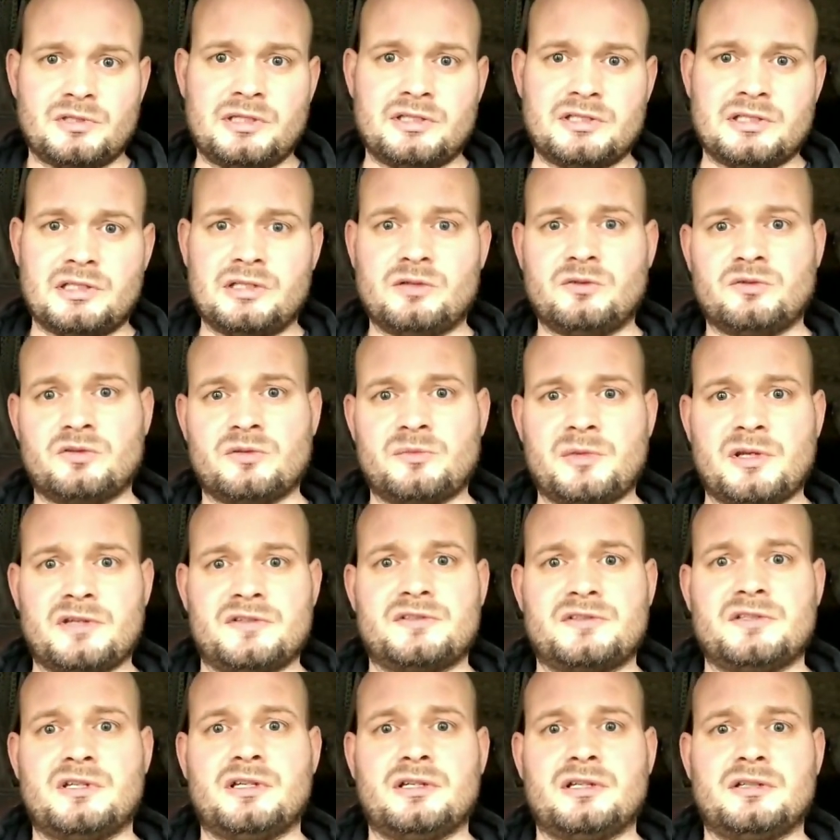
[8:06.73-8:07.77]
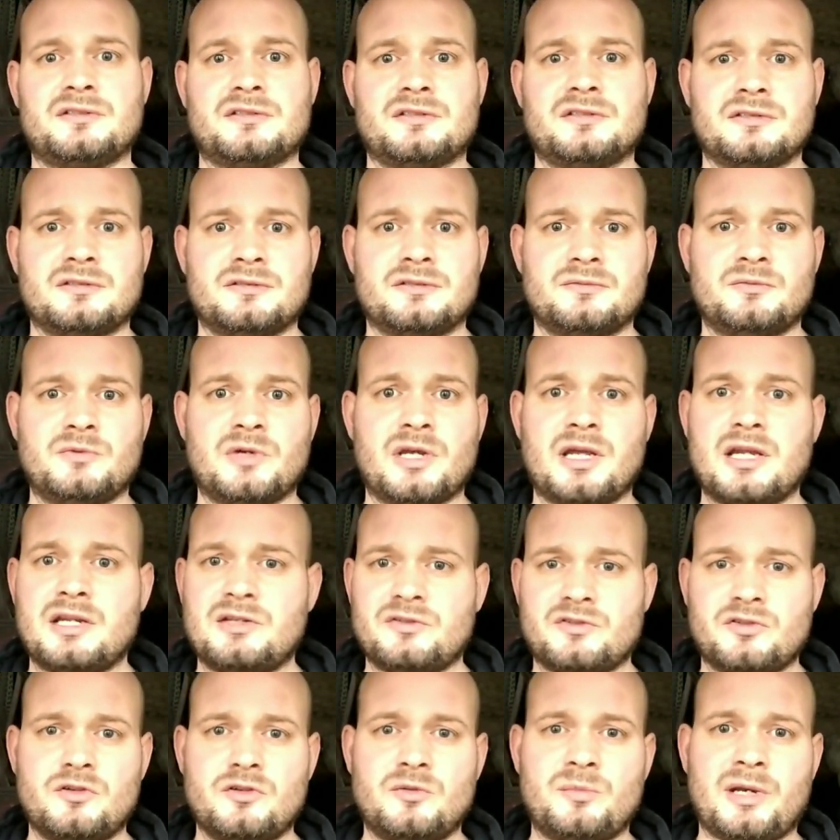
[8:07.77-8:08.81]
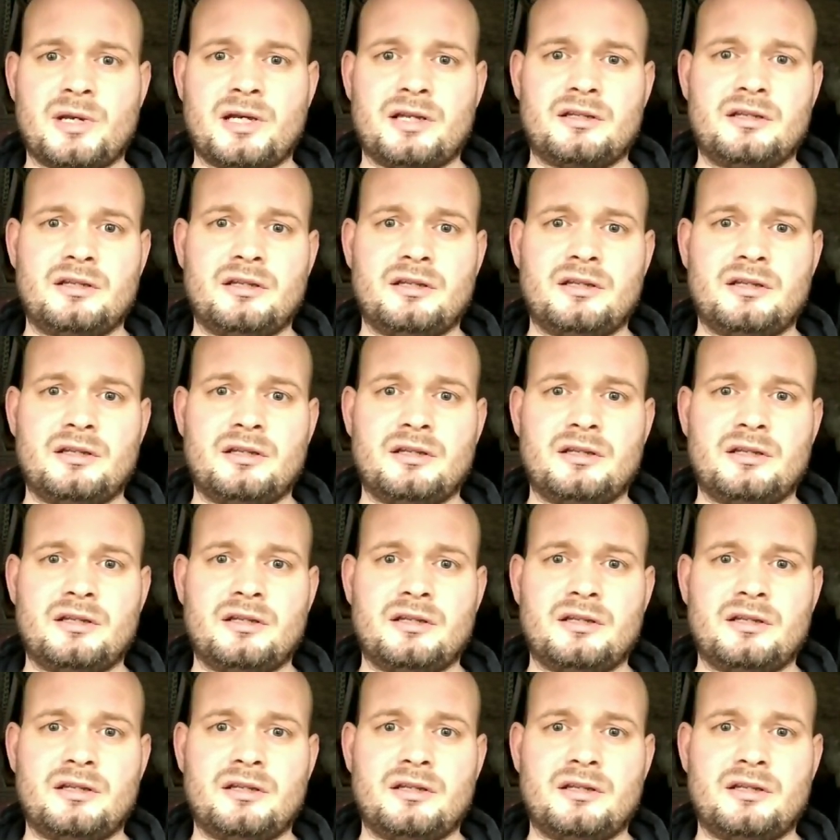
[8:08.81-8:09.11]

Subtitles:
these little domestics, where it ain't too bad.